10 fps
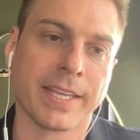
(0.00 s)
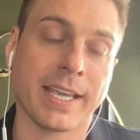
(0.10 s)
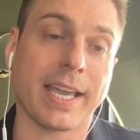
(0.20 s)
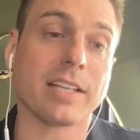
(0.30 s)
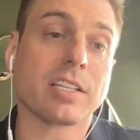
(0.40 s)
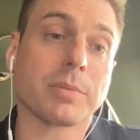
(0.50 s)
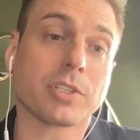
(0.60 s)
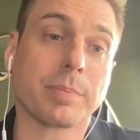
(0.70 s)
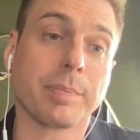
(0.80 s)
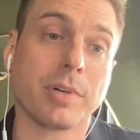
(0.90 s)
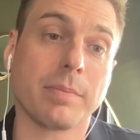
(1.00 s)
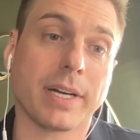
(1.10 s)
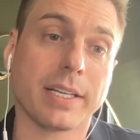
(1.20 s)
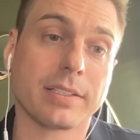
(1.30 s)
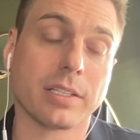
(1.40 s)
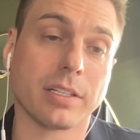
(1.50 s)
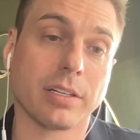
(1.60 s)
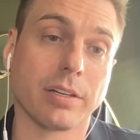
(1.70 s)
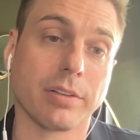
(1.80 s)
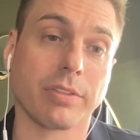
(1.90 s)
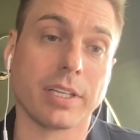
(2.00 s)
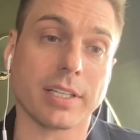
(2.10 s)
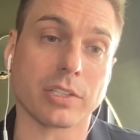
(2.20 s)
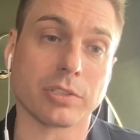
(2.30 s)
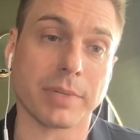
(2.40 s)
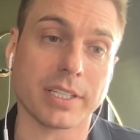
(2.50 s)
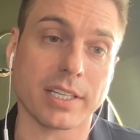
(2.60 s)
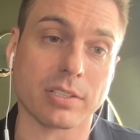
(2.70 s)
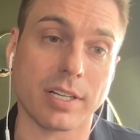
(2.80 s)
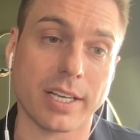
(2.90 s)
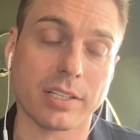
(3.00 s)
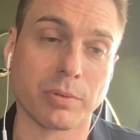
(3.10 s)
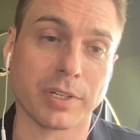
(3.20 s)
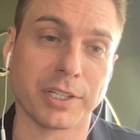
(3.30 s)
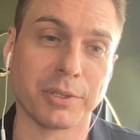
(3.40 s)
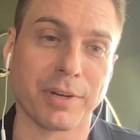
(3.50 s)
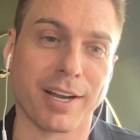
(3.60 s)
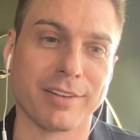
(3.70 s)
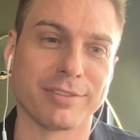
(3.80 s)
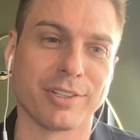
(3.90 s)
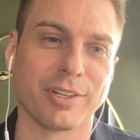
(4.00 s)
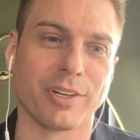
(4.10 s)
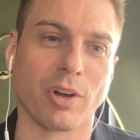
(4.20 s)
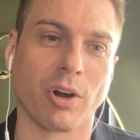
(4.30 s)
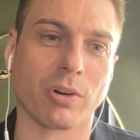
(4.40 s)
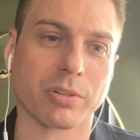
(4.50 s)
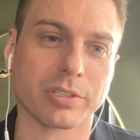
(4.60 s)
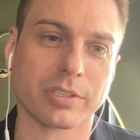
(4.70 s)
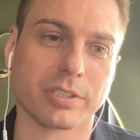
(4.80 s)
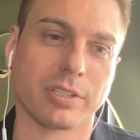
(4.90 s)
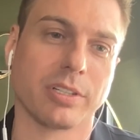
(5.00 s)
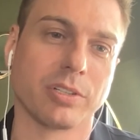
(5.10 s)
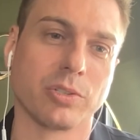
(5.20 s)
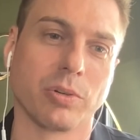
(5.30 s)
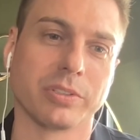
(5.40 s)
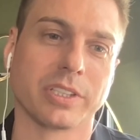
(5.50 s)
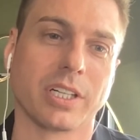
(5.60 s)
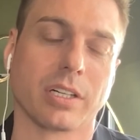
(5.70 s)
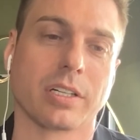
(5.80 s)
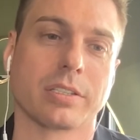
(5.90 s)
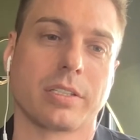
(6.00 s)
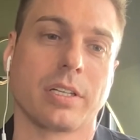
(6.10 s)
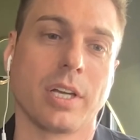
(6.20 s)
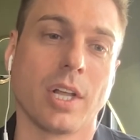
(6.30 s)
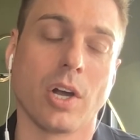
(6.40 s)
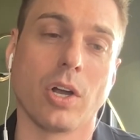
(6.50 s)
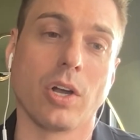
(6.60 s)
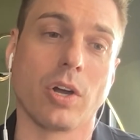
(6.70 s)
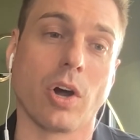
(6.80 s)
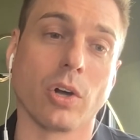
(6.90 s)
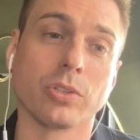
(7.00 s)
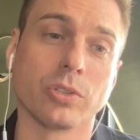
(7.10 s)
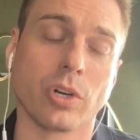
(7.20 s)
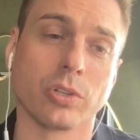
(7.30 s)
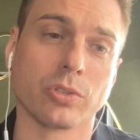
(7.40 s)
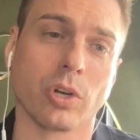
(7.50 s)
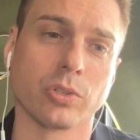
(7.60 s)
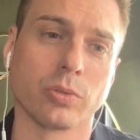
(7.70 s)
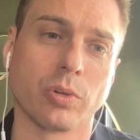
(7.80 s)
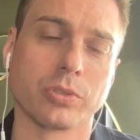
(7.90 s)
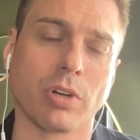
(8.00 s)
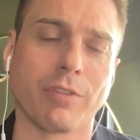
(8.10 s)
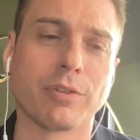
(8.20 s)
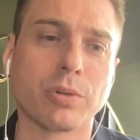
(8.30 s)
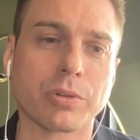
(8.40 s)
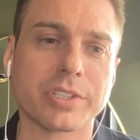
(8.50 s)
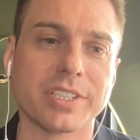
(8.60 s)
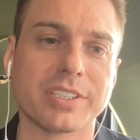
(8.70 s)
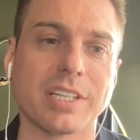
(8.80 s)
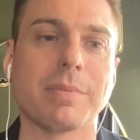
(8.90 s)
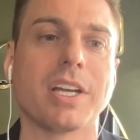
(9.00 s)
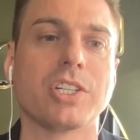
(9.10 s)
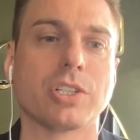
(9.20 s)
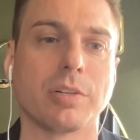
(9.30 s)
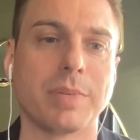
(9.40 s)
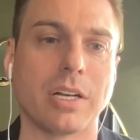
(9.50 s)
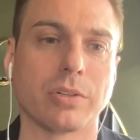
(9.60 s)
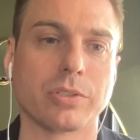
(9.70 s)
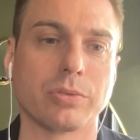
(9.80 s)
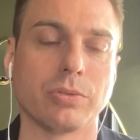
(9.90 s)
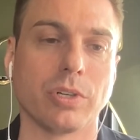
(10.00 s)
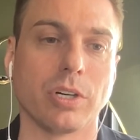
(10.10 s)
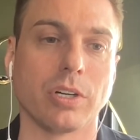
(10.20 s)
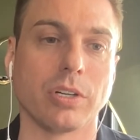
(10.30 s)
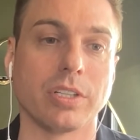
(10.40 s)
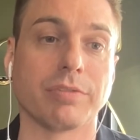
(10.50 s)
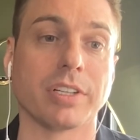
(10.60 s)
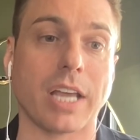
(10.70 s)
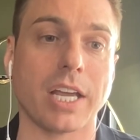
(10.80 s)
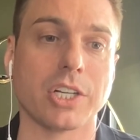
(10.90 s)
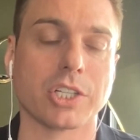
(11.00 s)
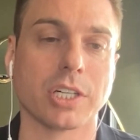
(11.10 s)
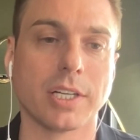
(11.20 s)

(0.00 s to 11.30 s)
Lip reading: And some other people might think that Romania is a land where you have horse-drawn cars on the roads. Of course, this image belongs to a different age.